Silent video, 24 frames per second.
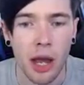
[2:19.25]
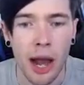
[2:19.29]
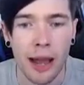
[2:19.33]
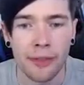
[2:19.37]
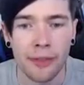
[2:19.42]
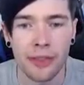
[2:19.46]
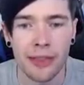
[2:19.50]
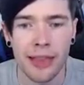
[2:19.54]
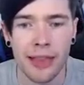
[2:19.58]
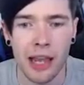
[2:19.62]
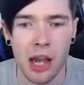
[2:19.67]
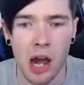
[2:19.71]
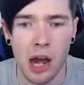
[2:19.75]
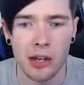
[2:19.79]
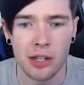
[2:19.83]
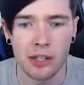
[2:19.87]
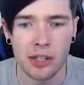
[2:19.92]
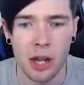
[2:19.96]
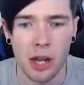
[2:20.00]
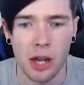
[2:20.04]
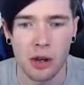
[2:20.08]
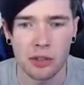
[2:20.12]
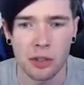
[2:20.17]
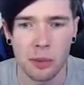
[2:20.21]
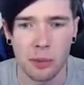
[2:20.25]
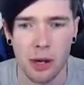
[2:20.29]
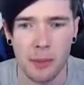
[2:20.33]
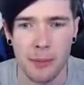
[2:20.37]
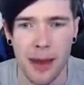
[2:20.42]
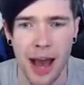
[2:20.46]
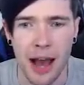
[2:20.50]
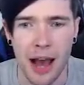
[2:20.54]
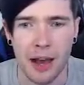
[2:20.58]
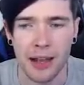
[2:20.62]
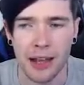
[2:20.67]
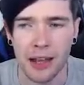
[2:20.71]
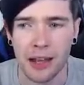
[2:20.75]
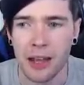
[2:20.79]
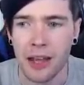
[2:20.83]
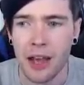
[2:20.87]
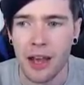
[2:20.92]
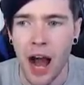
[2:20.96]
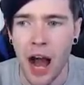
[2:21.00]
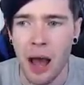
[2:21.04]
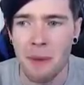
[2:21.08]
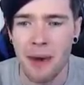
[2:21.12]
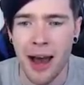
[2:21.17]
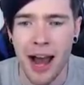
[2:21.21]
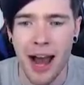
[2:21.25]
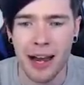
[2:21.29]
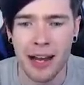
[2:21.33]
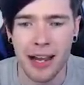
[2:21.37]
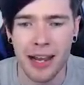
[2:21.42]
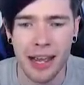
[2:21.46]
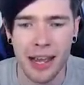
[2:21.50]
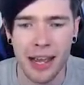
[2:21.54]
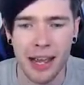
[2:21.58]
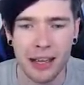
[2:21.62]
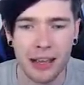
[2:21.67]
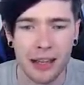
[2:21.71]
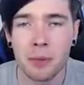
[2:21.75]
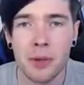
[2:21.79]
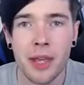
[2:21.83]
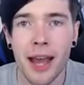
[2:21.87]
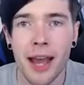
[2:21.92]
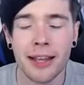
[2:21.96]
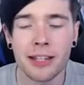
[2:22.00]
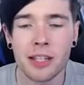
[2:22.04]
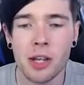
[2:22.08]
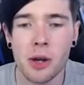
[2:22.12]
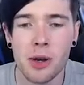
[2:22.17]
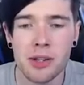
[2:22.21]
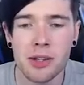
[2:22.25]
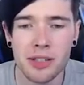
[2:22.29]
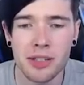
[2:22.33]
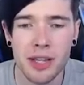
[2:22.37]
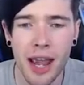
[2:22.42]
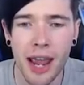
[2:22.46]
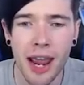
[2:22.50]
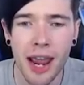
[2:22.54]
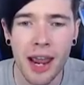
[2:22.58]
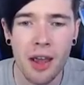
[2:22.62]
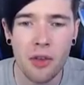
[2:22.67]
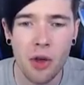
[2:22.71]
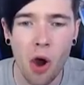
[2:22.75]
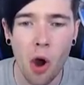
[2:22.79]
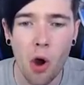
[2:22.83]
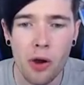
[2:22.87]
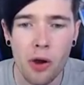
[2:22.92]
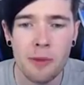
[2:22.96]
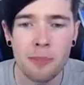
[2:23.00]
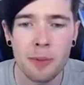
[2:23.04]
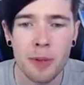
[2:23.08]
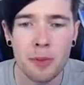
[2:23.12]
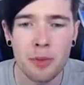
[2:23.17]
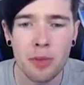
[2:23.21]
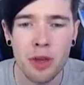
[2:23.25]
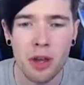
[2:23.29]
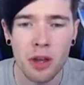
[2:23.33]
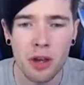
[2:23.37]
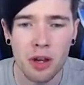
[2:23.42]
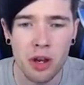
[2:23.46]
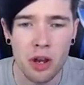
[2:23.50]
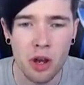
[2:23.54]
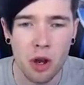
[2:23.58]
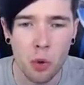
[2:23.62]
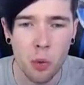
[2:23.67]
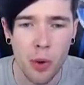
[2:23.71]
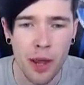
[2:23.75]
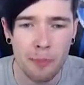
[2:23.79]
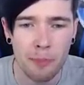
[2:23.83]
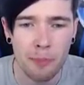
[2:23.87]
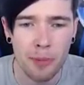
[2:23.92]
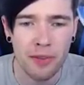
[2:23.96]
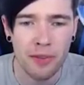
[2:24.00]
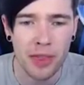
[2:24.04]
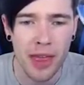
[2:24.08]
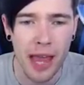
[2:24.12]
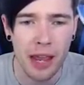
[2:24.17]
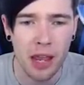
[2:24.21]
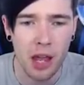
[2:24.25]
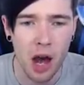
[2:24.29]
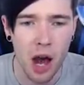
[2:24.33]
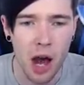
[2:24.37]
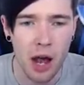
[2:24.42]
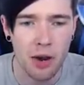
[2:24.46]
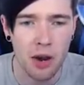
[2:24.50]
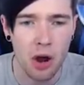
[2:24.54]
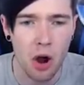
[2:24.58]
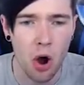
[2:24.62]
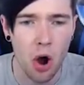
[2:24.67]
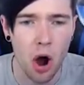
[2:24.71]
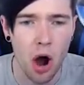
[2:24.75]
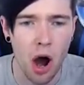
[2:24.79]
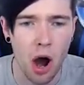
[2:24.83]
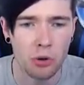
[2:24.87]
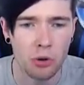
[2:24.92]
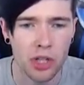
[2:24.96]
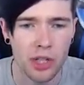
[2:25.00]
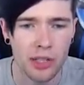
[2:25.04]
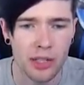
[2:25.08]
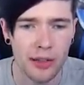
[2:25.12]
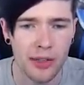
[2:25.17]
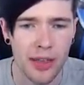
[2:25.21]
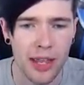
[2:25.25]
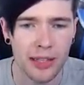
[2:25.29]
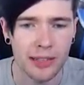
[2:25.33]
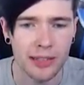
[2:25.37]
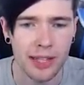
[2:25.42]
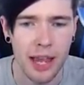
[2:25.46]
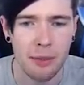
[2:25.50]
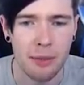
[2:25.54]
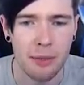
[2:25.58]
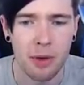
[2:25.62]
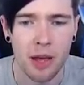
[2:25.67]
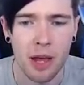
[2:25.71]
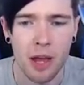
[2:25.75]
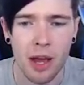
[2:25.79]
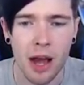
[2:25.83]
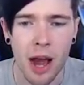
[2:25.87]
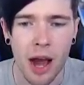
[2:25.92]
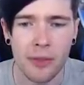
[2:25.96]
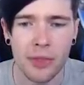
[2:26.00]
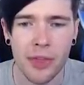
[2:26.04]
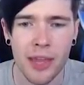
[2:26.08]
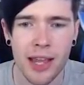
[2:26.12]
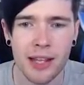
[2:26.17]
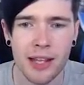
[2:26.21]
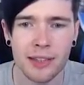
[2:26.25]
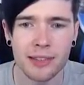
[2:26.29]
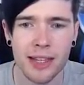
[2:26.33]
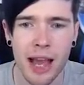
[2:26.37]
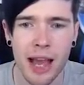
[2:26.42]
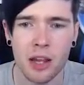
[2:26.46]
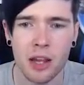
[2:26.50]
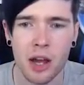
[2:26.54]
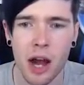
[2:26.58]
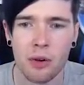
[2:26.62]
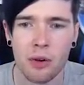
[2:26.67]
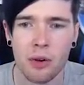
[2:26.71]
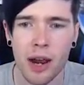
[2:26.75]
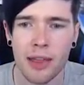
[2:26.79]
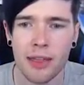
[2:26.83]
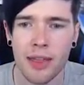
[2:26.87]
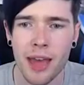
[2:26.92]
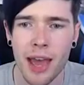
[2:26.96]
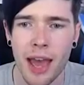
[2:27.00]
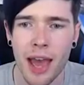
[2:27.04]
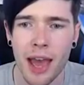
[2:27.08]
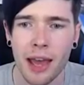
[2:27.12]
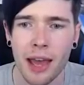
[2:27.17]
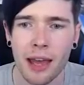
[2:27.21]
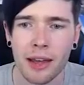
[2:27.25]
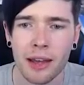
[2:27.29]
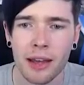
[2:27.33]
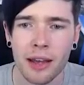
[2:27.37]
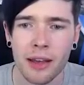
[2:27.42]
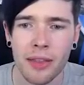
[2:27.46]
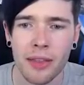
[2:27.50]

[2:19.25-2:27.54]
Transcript: I think that guy just killed someone. I'm out of here. I'm out of here. But yeah, as I was saying, the only people that can equip either their gun or, oh geez, I think it's him. I think it's that guy right there.